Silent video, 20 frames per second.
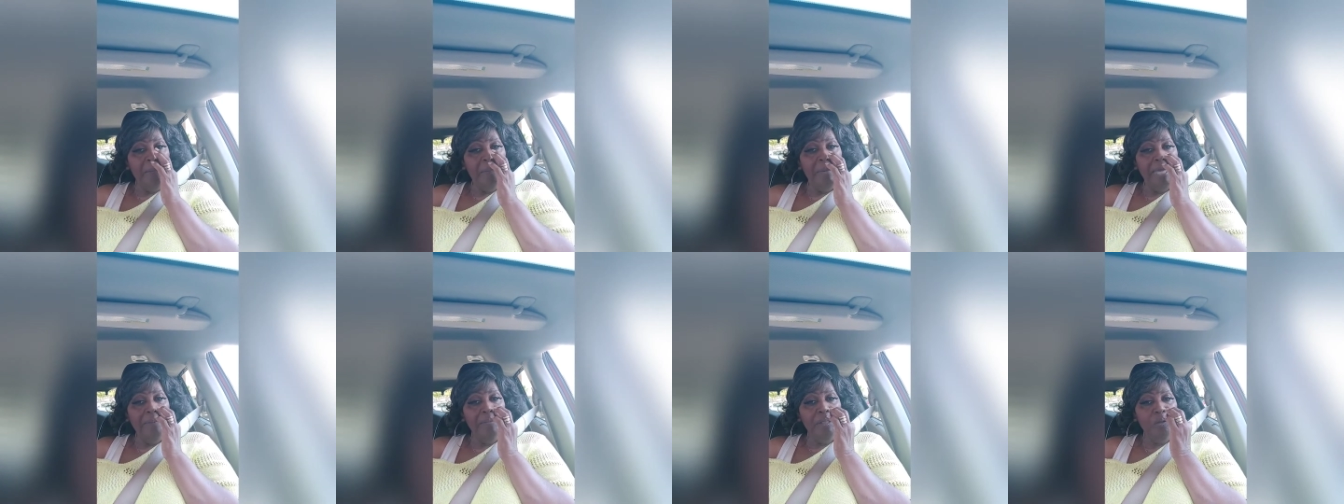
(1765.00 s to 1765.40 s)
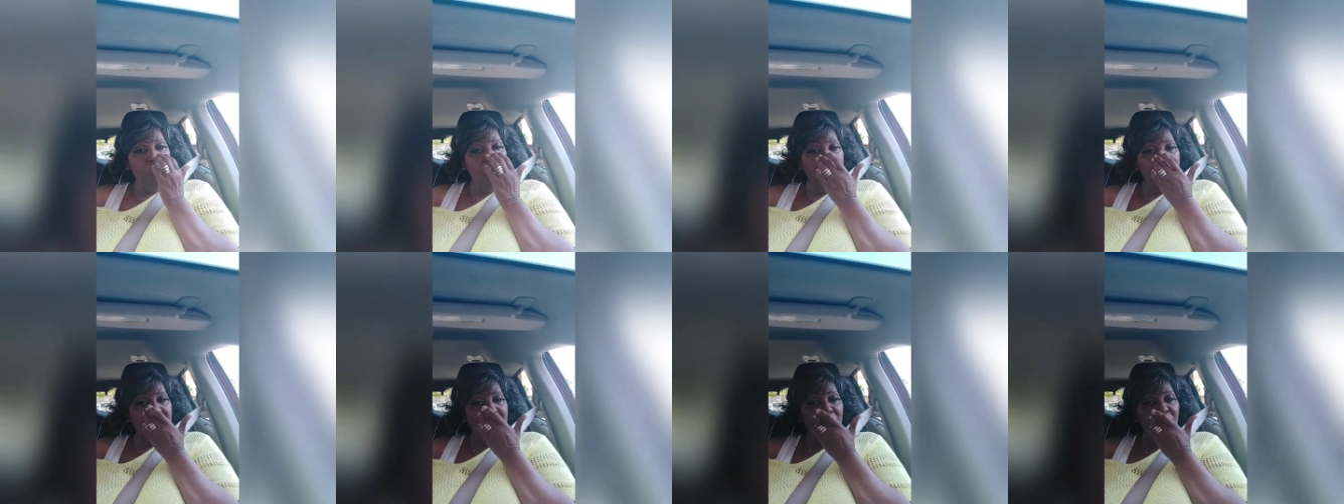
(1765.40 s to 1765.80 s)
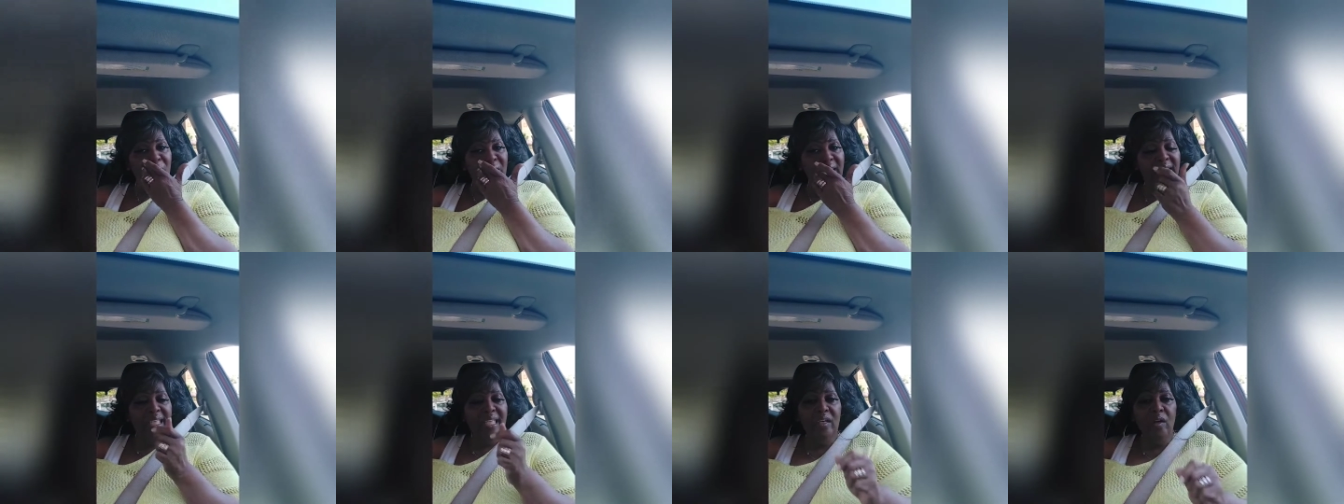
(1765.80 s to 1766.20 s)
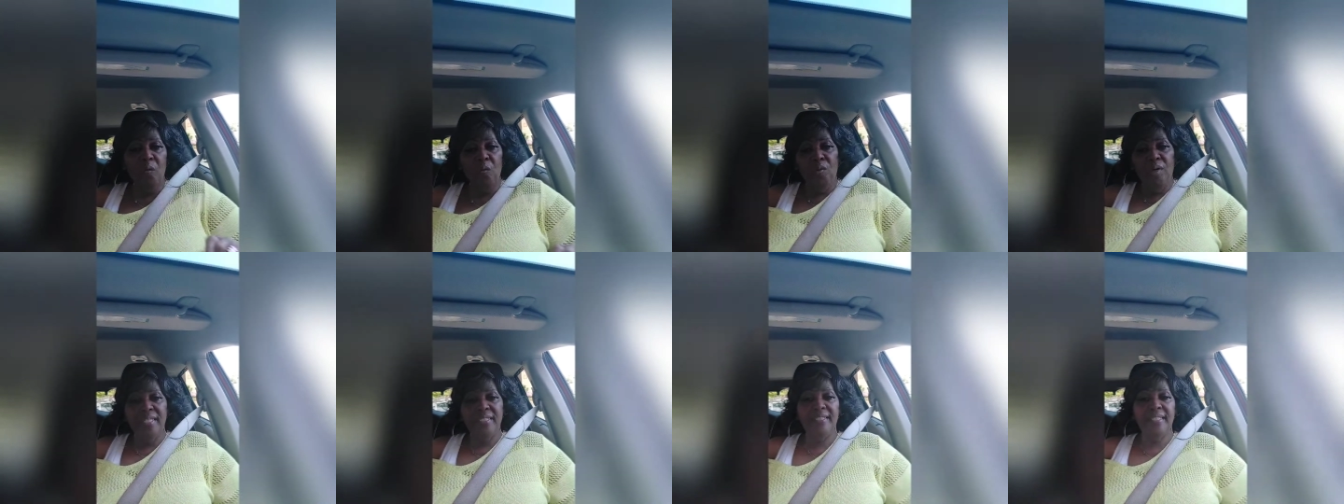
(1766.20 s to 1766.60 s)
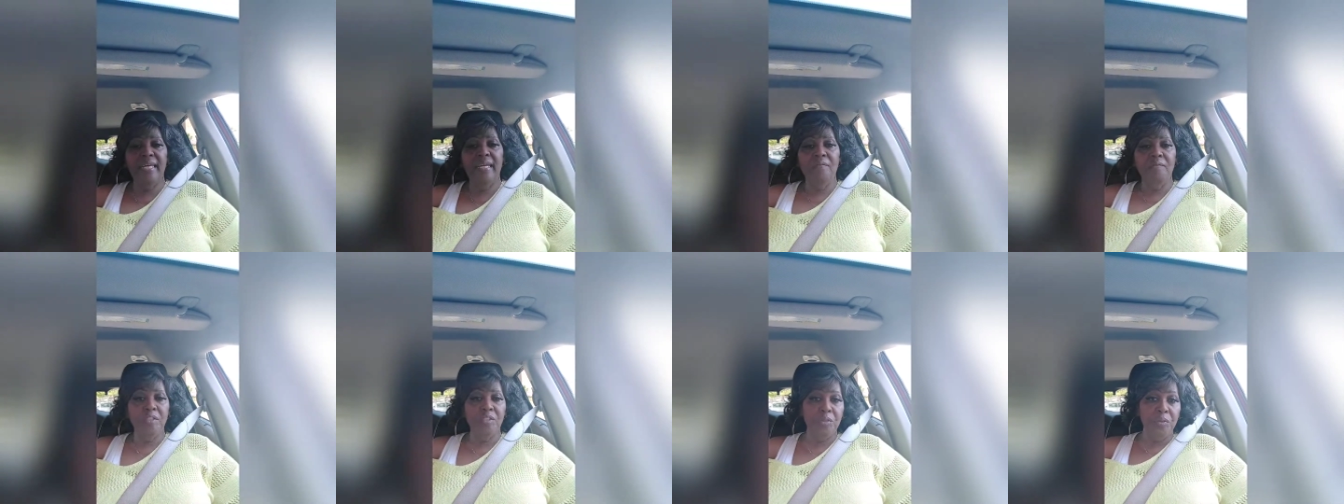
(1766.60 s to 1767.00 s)
maybe once a week or once
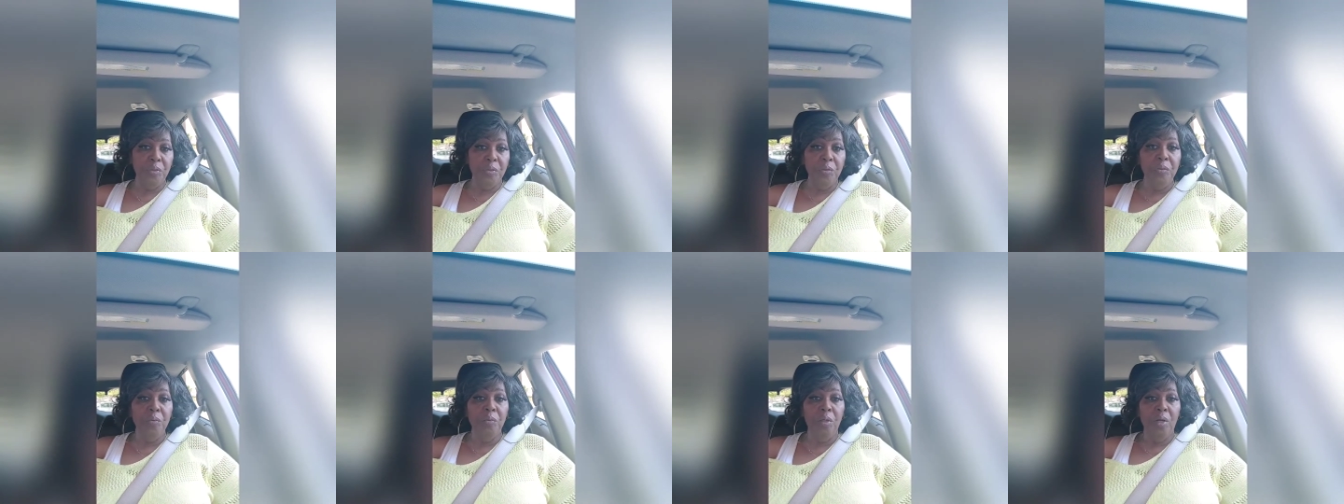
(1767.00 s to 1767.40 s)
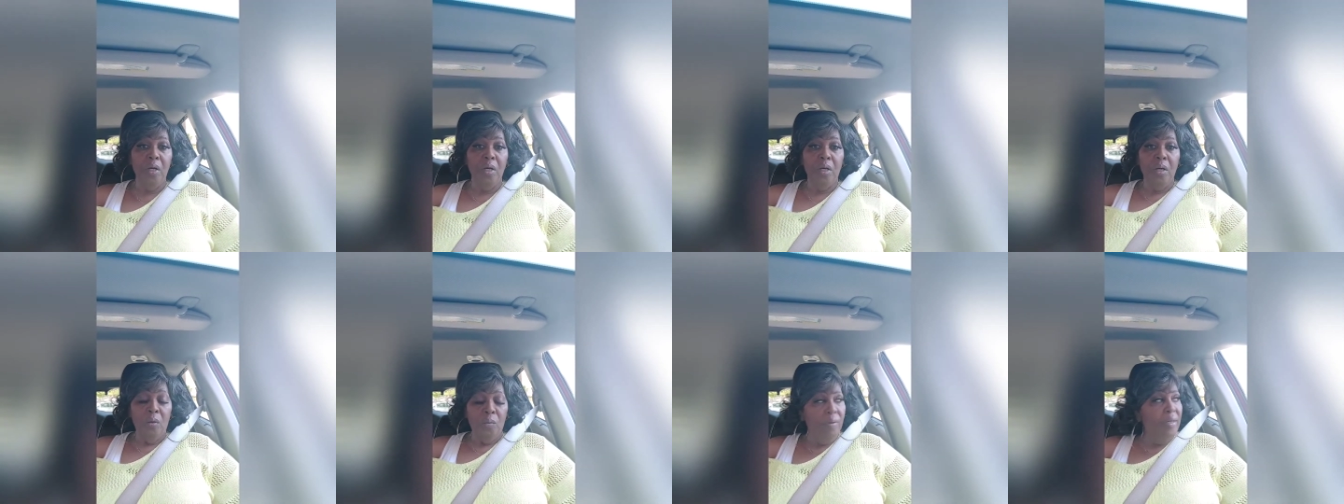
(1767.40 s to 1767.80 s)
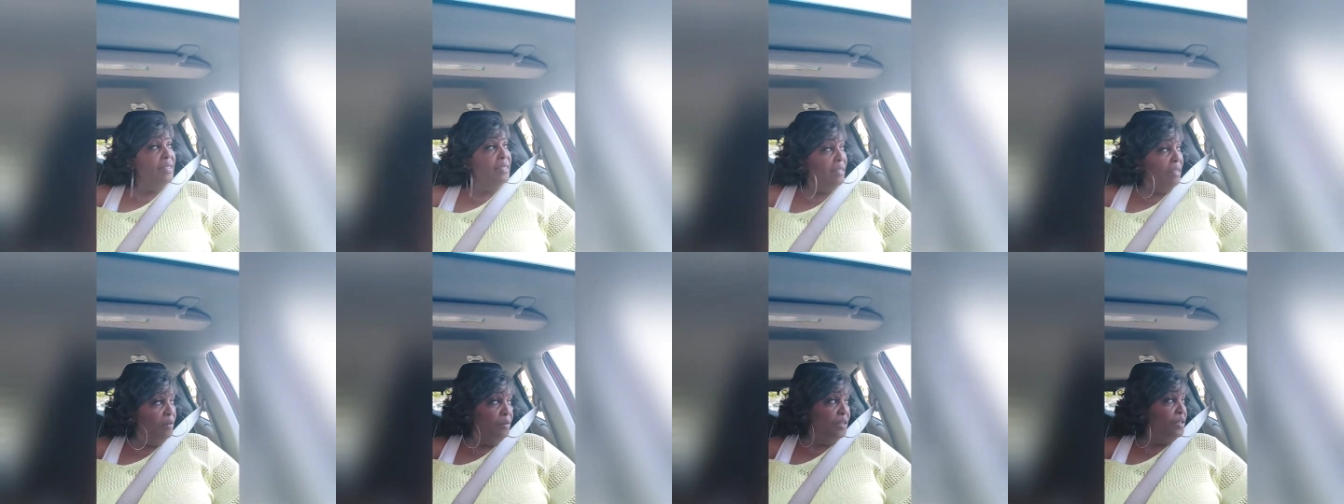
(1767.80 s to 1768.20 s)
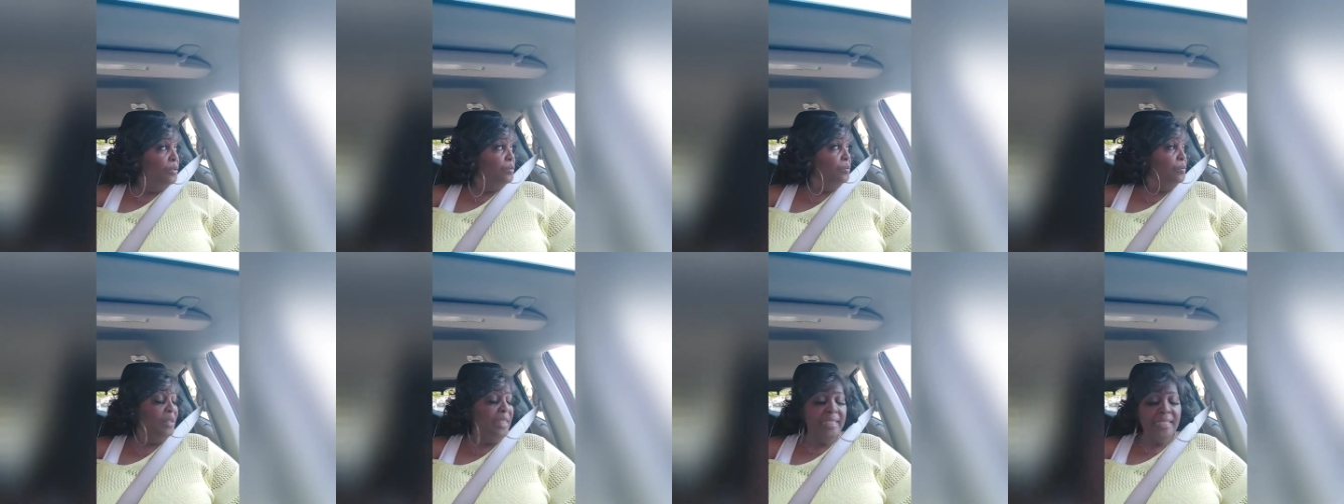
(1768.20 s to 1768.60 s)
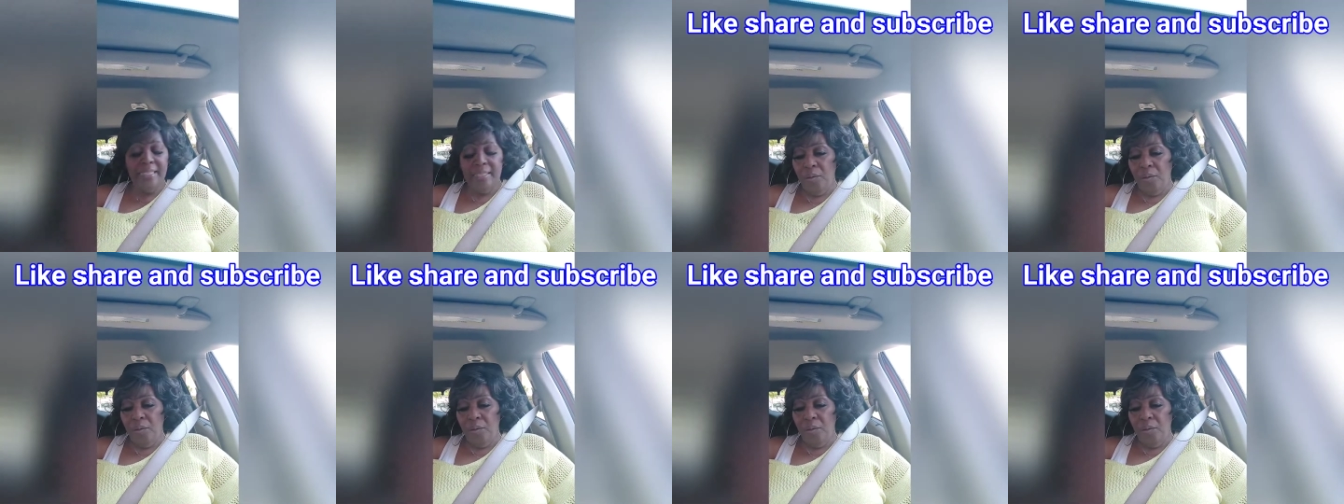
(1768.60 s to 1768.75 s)
every two weeks.